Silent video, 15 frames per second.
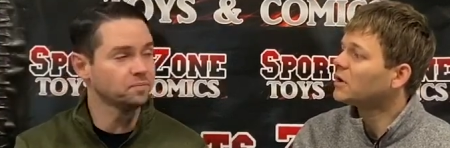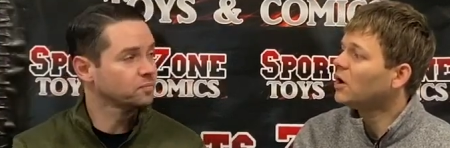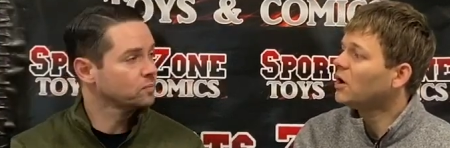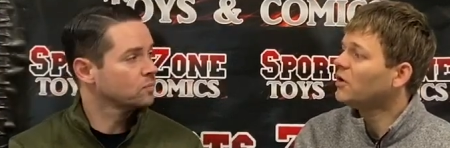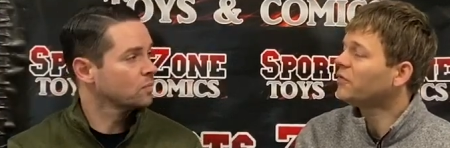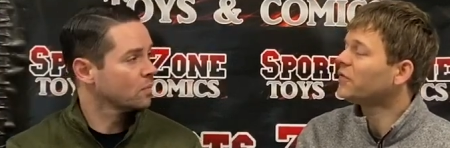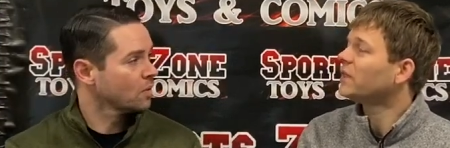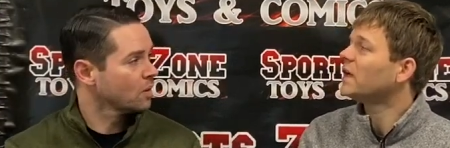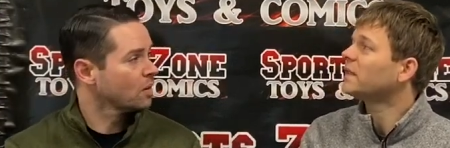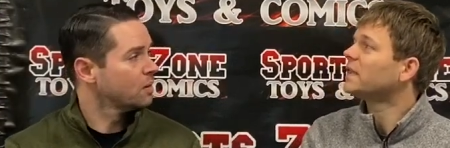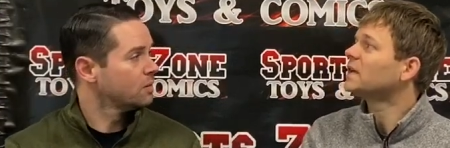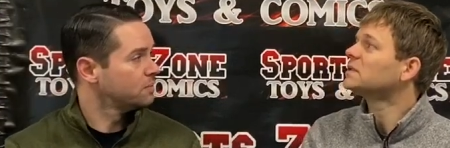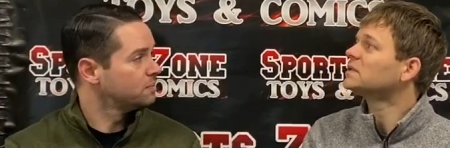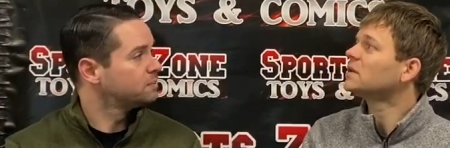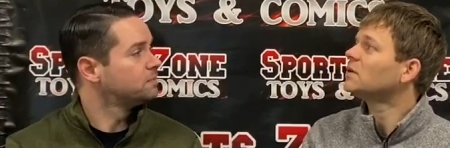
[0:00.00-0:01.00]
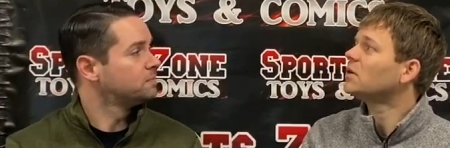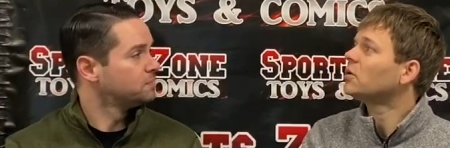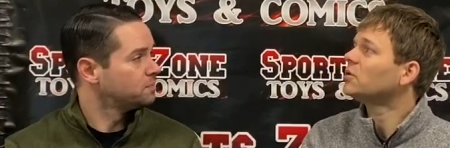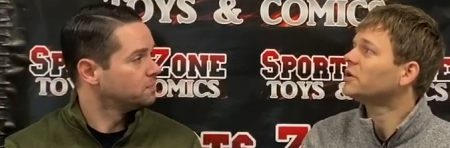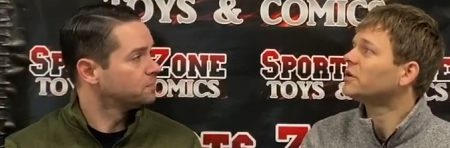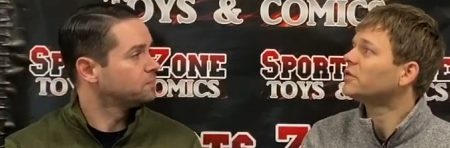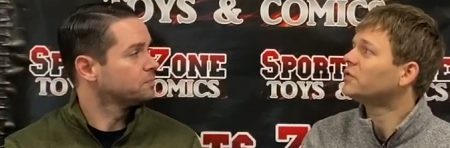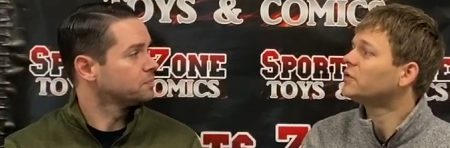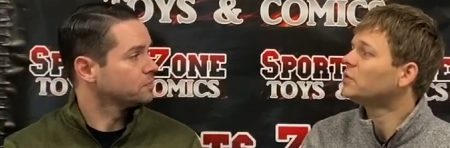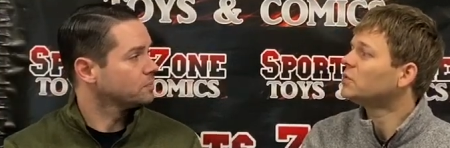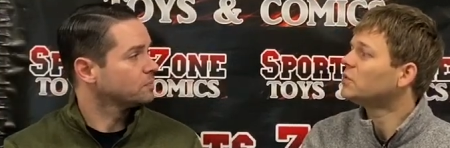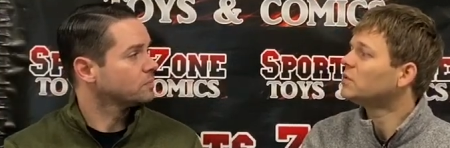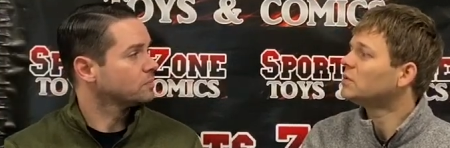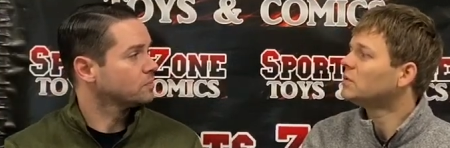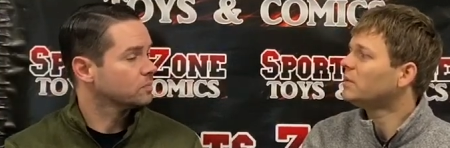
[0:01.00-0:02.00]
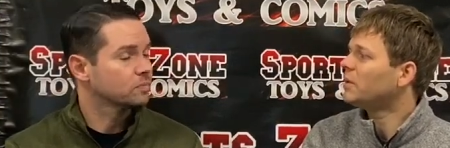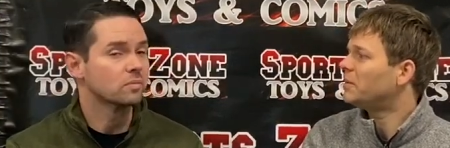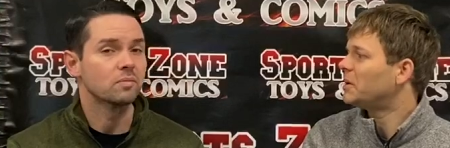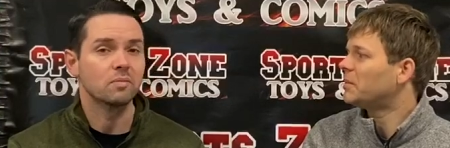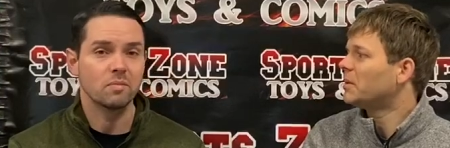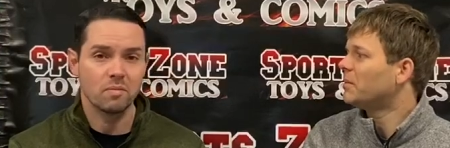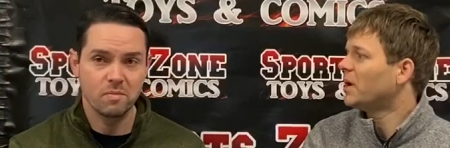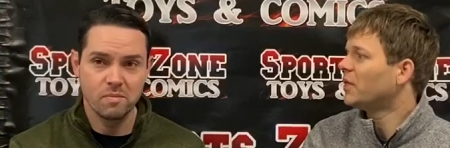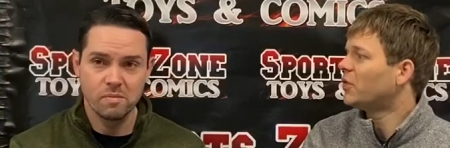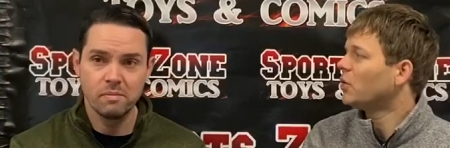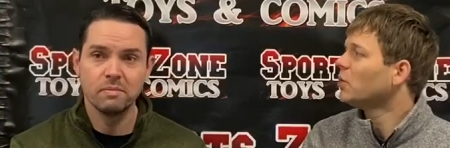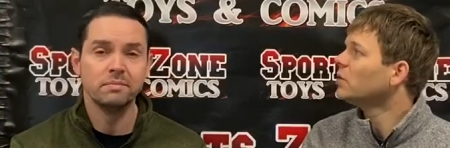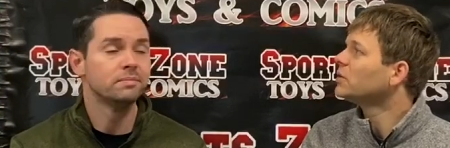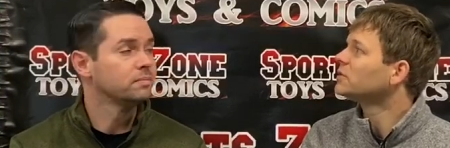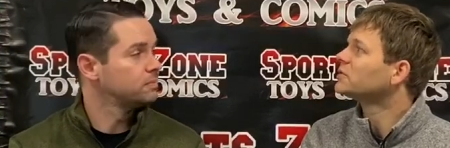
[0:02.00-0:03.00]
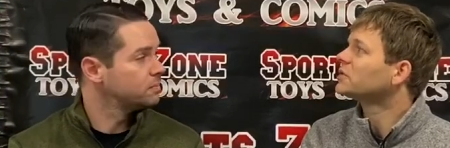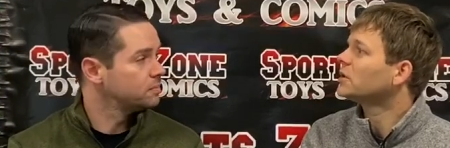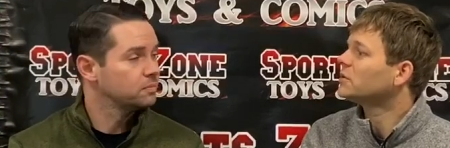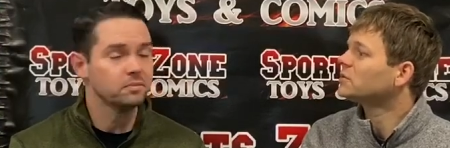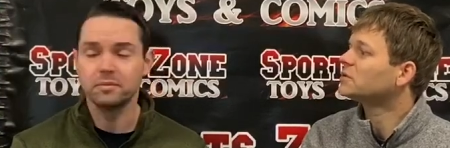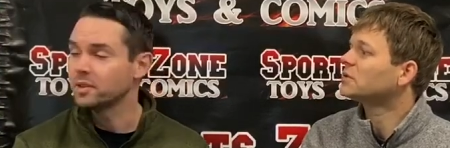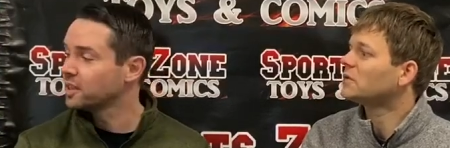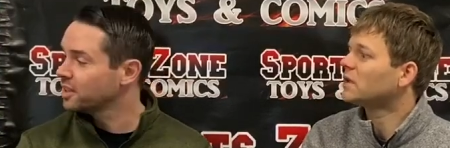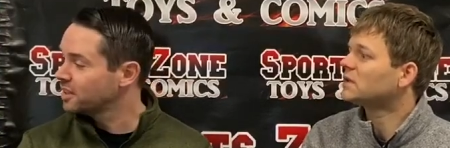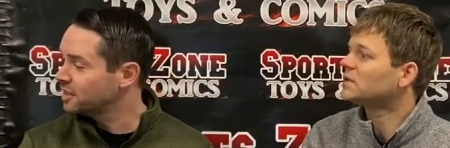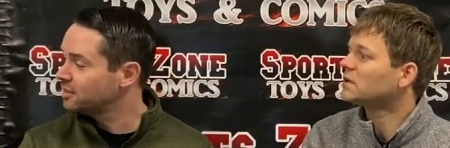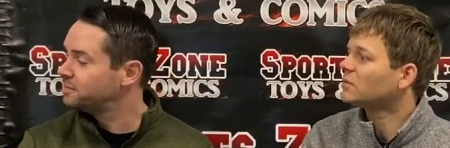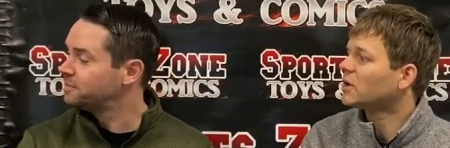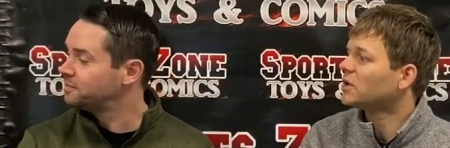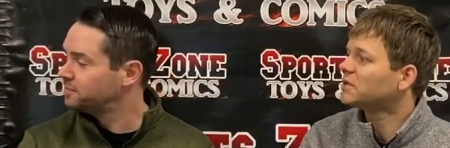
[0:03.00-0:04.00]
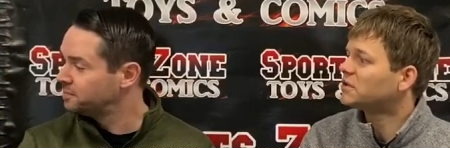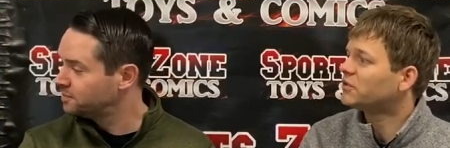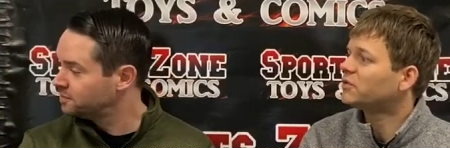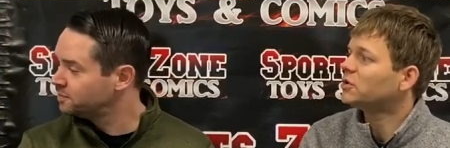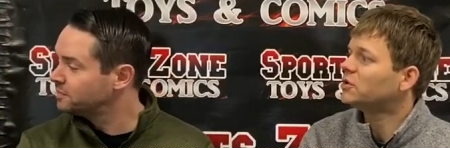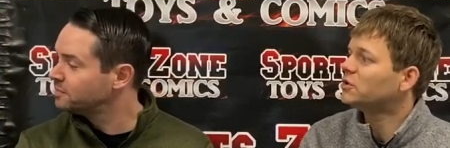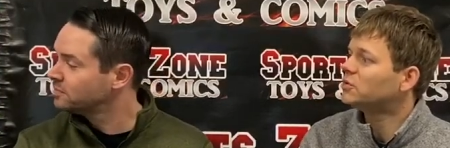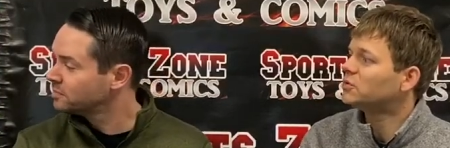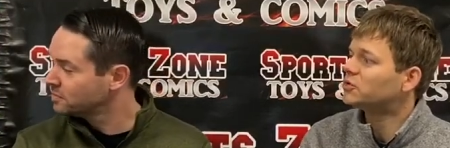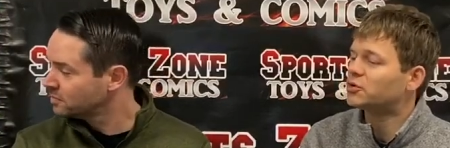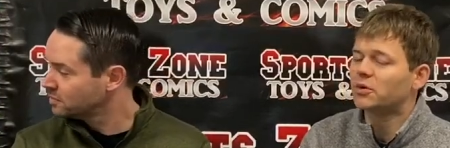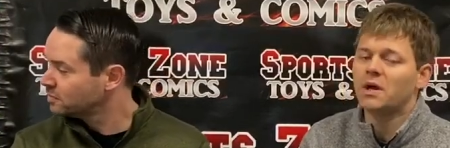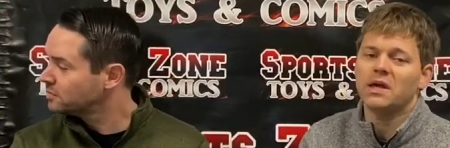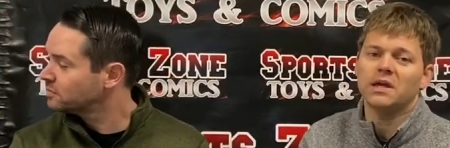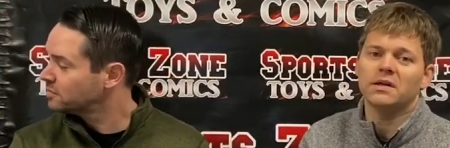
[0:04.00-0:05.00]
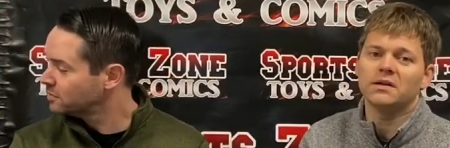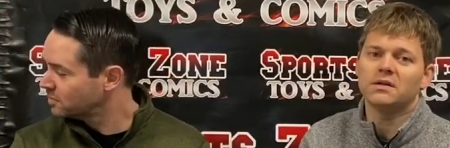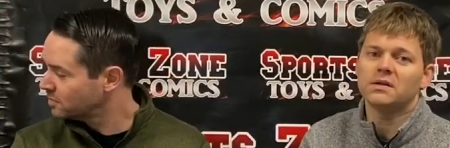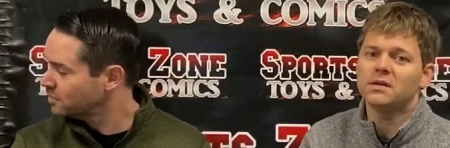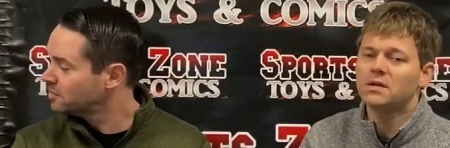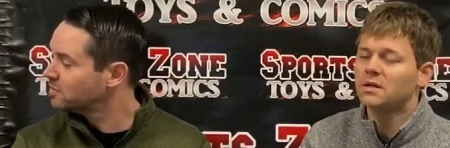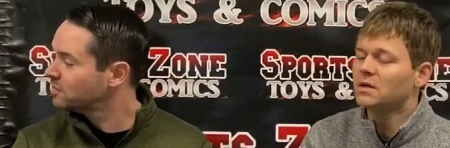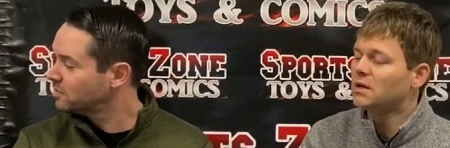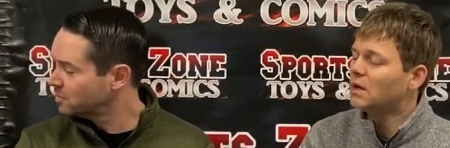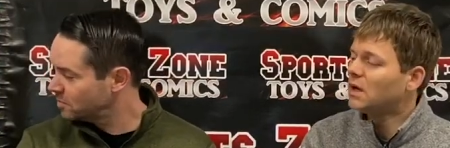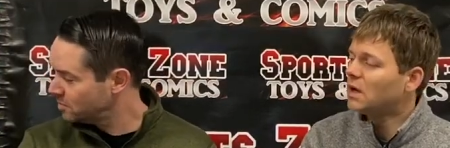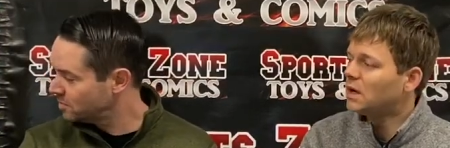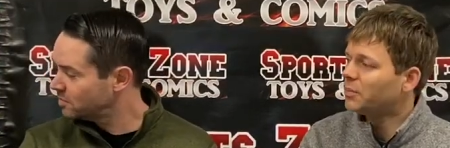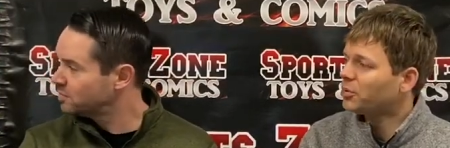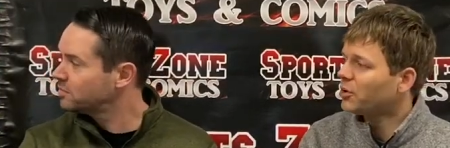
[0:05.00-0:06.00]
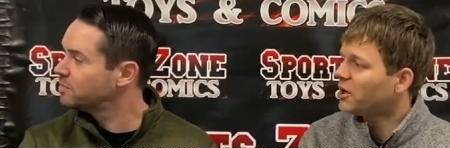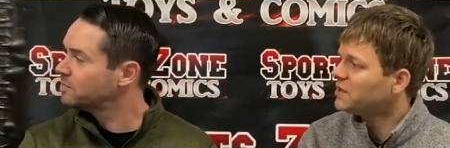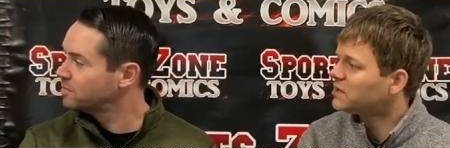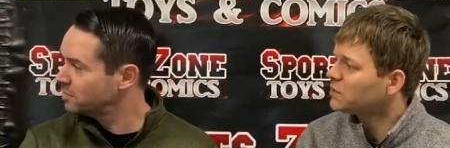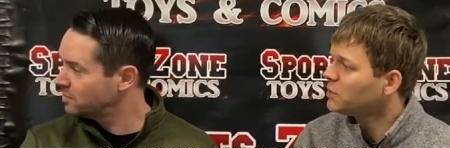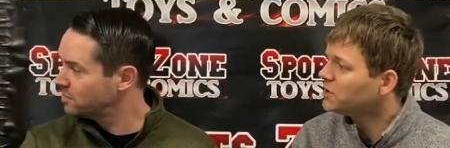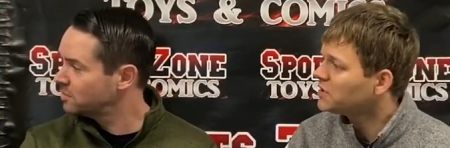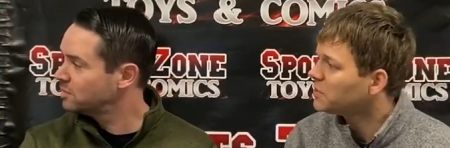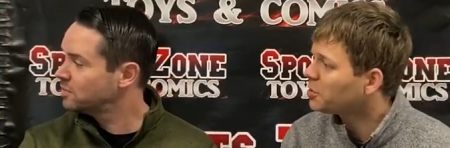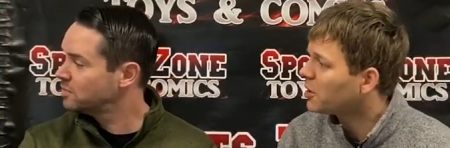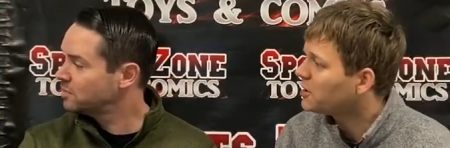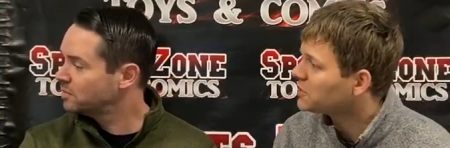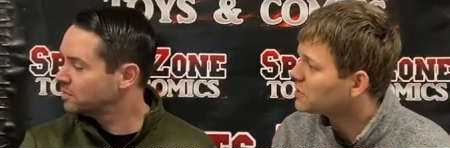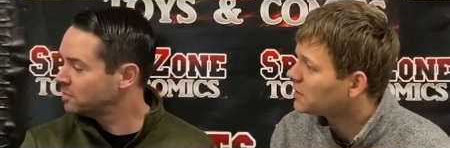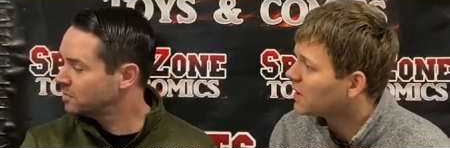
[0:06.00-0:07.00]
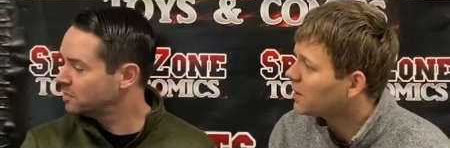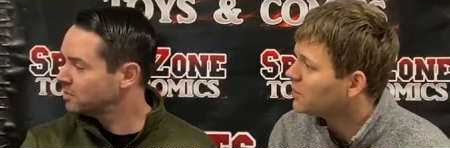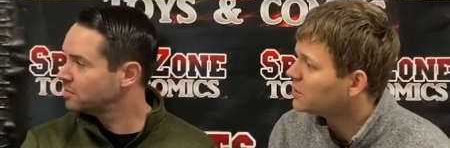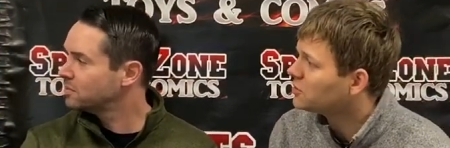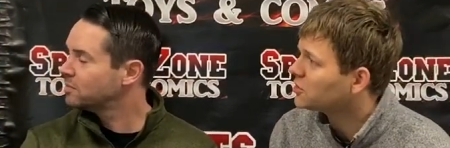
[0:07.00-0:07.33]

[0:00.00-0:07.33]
Speaker 1: of call for that. That's uh, only a few, well, maybe a month old or so. So yeah. that's a relatively new trade. Uh, priced. What's the price on that one,